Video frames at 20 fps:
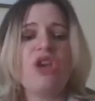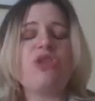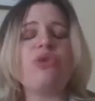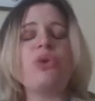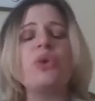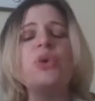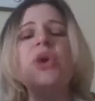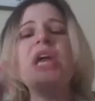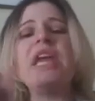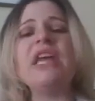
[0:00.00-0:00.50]

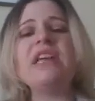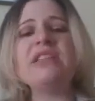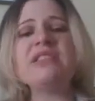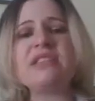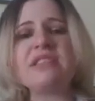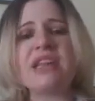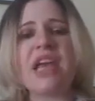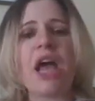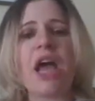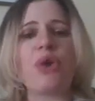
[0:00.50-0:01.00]
Through his
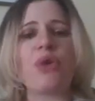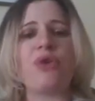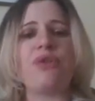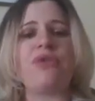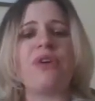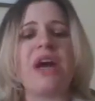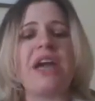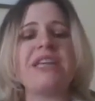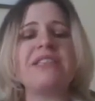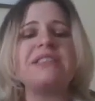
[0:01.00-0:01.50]

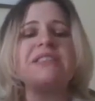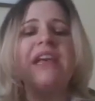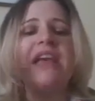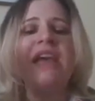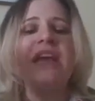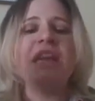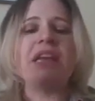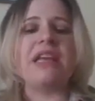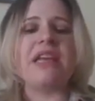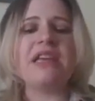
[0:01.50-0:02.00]
sacrifice
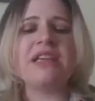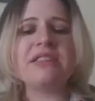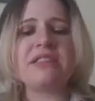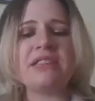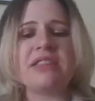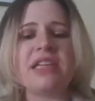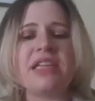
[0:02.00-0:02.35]
and his